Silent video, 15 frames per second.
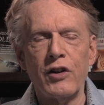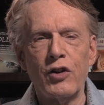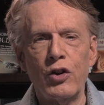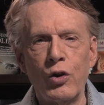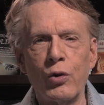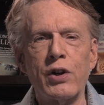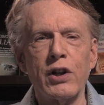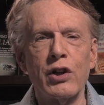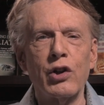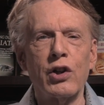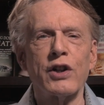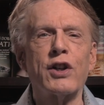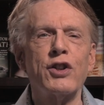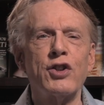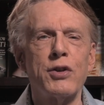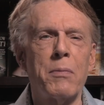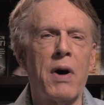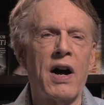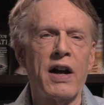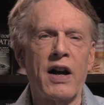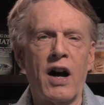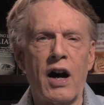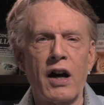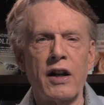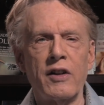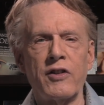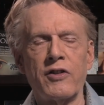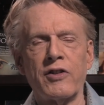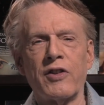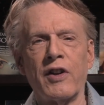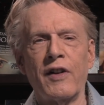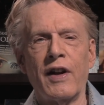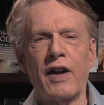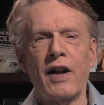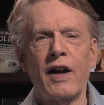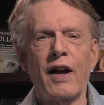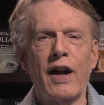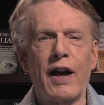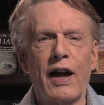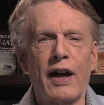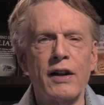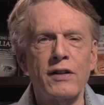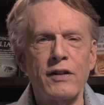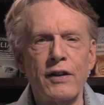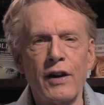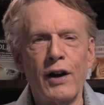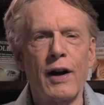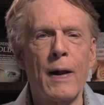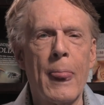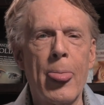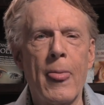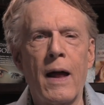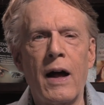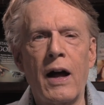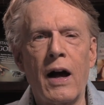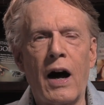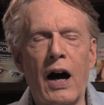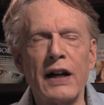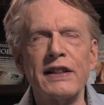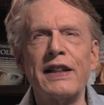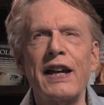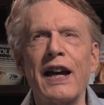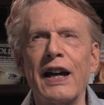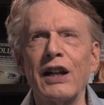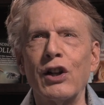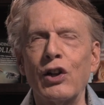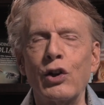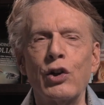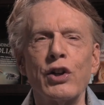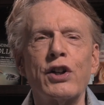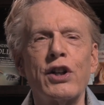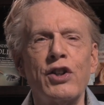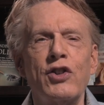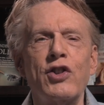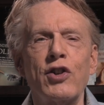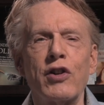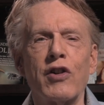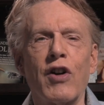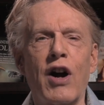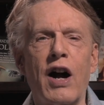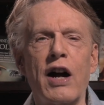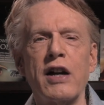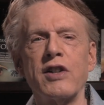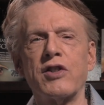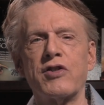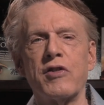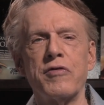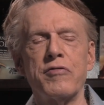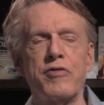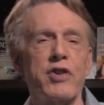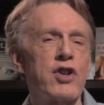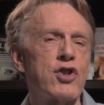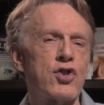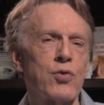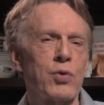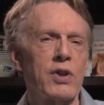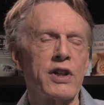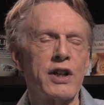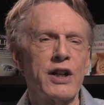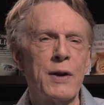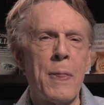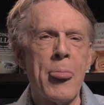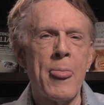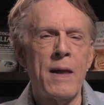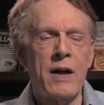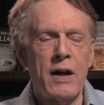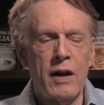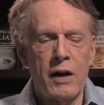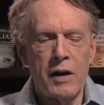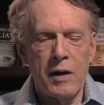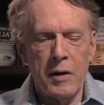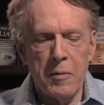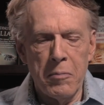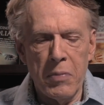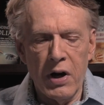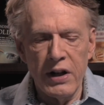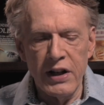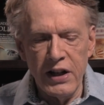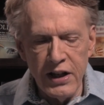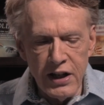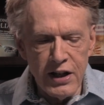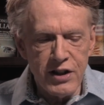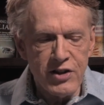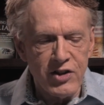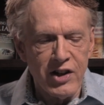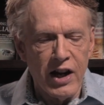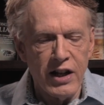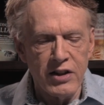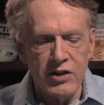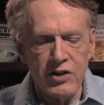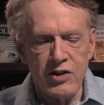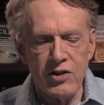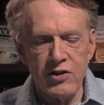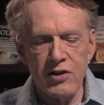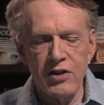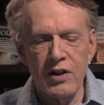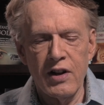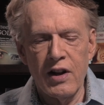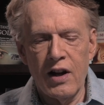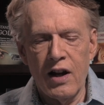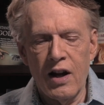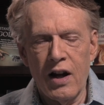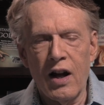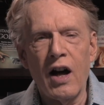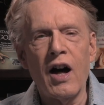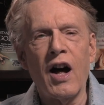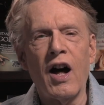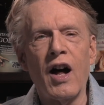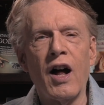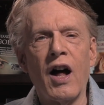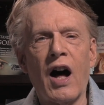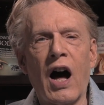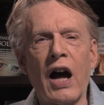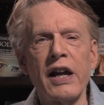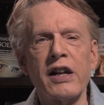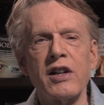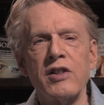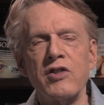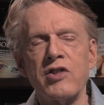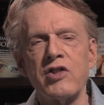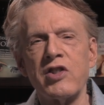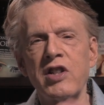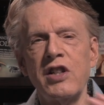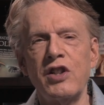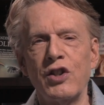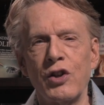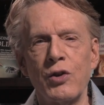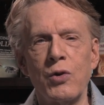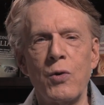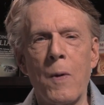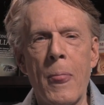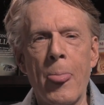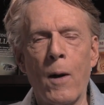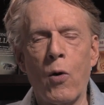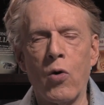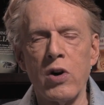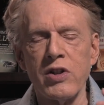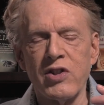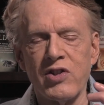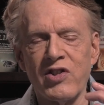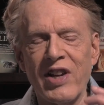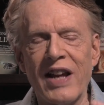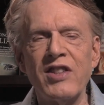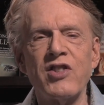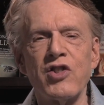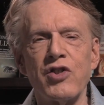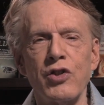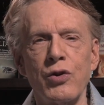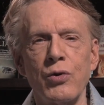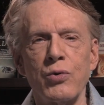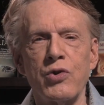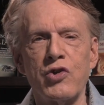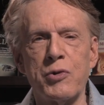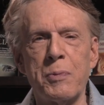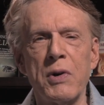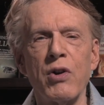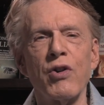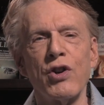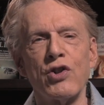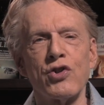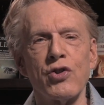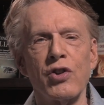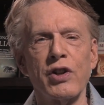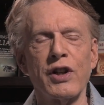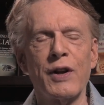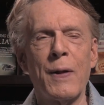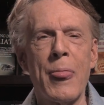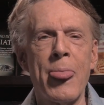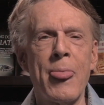You can look into my eyes, and I can't look into your eyes visually, but in a sense, I can see you or sense you spiritually.